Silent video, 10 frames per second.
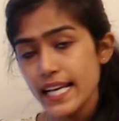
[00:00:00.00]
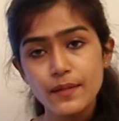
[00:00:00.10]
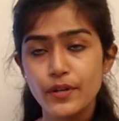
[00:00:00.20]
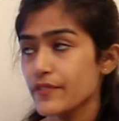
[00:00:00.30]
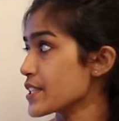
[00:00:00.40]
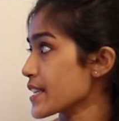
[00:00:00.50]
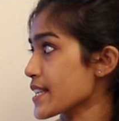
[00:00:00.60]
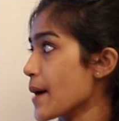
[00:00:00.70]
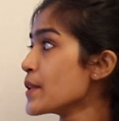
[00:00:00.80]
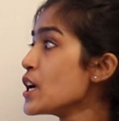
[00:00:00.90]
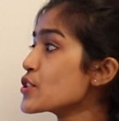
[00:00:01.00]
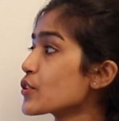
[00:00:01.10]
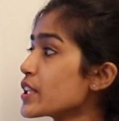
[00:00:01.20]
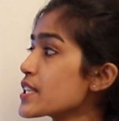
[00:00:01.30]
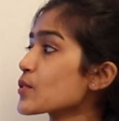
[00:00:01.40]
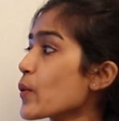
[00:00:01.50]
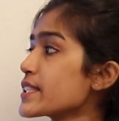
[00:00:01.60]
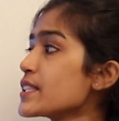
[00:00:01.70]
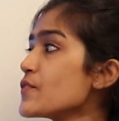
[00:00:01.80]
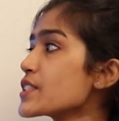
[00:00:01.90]
in the previous exam. So, this
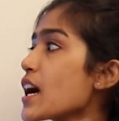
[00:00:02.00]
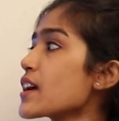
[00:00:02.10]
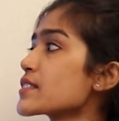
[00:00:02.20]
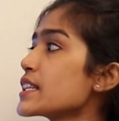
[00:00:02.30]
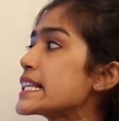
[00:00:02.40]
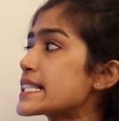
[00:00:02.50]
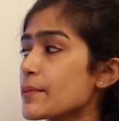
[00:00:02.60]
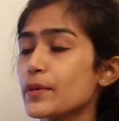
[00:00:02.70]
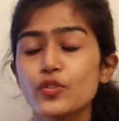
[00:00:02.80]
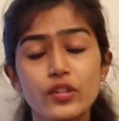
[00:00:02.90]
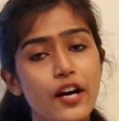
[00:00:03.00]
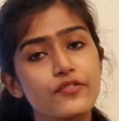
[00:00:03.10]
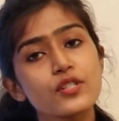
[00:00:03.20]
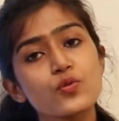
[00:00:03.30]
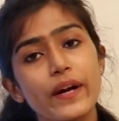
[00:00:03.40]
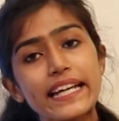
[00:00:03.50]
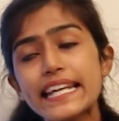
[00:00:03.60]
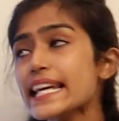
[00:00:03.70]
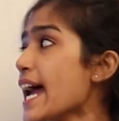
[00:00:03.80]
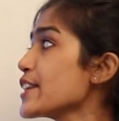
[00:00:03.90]
question was asked in December
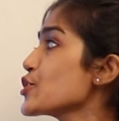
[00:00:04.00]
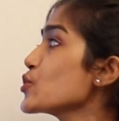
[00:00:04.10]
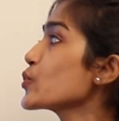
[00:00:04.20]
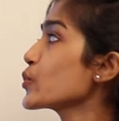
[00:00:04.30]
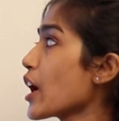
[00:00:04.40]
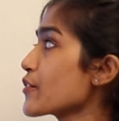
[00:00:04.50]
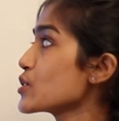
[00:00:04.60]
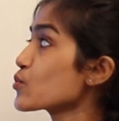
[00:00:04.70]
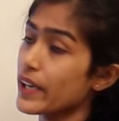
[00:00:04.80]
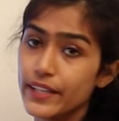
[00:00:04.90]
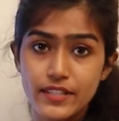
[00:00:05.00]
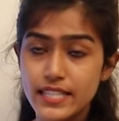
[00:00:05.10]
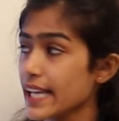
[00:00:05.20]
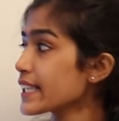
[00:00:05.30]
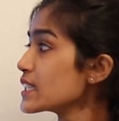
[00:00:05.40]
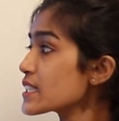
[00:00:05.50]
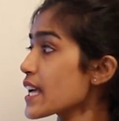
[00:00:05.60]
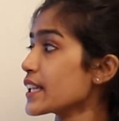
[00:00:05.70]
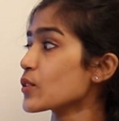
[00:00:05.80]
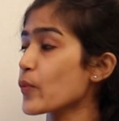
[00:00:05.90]
2020 and June 2021 cycles,
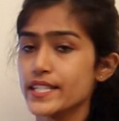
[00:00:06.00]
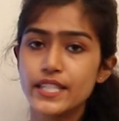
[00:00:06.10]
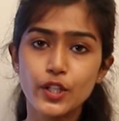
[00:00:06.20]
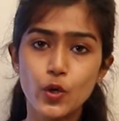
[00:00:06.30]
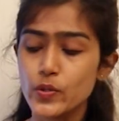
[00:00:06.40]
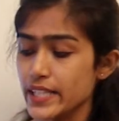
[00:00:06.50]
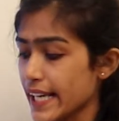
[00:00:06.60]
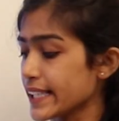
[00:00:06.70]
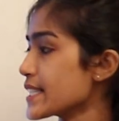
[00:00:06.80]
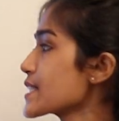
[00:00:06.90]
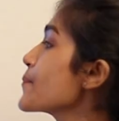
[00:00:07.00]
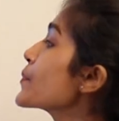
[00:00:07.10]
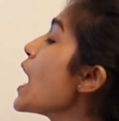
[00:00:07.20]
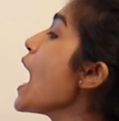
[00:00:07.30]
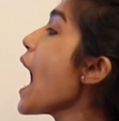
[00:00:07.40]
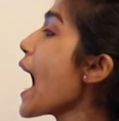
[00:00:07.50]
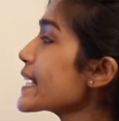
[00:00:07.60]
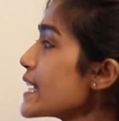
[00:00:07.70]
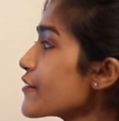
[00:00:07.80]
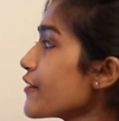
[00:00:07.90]
and the question goes like this.
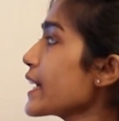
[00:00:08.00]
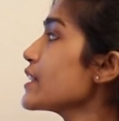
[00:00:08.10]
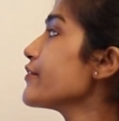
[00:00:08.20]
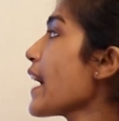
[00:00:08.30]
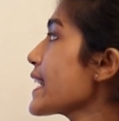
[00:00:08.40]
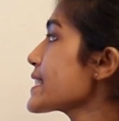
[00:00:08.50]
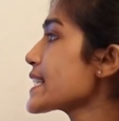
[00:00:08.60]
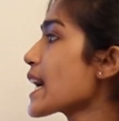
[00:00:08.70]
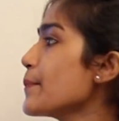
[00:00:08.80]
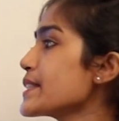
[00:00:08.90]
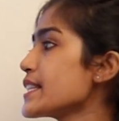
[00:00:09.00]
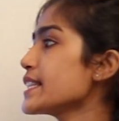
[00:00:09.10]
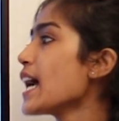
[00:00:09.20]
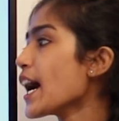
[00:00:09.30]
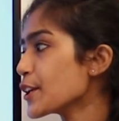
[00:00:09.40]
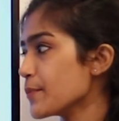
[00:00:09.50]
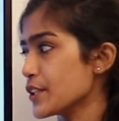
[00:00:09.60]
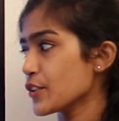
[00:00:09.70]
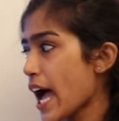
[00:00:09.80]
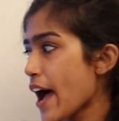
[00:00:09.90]
Identify the fallacy committed in the
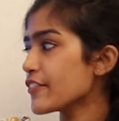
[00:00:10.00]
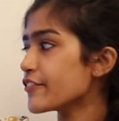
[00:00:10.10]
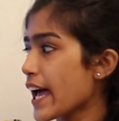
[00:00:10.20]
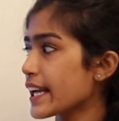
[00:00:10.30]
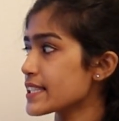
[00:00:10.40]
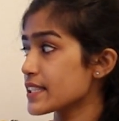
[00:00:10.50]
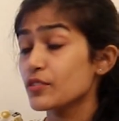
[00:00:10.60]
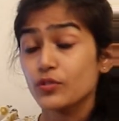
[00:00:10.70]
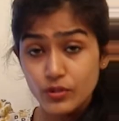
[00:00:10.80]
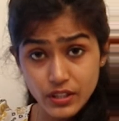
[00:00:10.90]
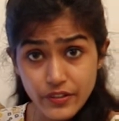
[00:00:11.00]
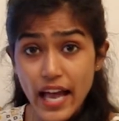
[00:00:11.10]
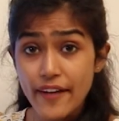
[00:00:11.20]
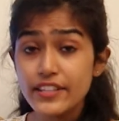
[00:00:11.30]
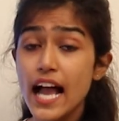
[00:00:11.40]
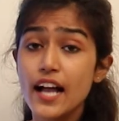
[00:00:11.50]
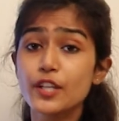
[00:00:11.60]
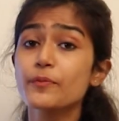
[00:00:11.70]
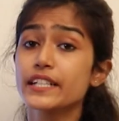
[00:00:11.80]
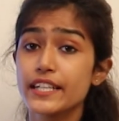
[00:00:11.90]
argument. You have a fallacy, you have an
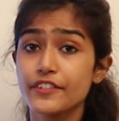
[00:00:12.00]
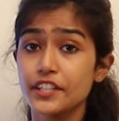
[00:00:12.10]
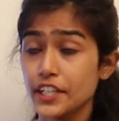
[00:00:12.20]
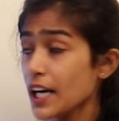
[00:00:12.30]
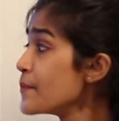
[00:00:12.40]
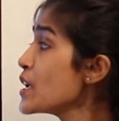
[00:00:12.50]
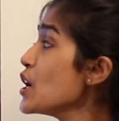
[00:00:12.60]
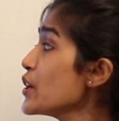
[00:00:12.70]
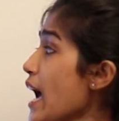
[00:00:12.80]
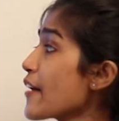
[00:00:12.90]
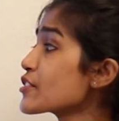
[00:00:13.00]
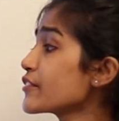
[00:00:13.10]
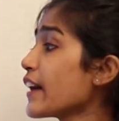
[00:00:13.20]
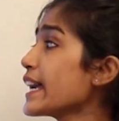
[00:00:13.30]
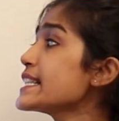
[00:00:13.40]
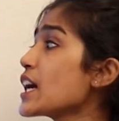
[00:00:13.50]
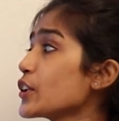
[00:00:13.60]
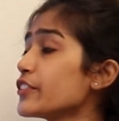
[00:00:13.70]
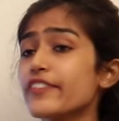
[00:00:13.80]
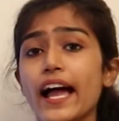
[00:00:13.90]
argument given here. You have to find
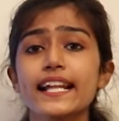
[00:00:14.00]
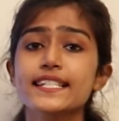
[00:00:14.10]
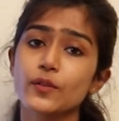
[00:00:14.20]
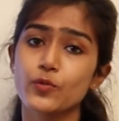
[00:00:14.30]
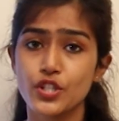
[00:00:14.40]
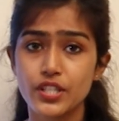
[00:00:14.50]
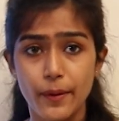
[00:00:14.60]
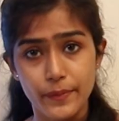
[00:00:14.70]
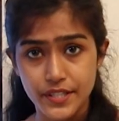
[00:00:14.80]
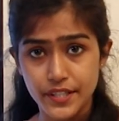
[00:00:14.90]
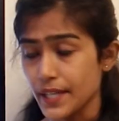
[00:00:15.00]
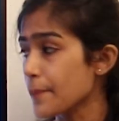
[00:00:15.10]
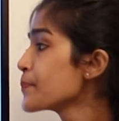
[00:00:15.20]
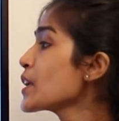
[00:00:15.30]
out the fallacy which is committed here.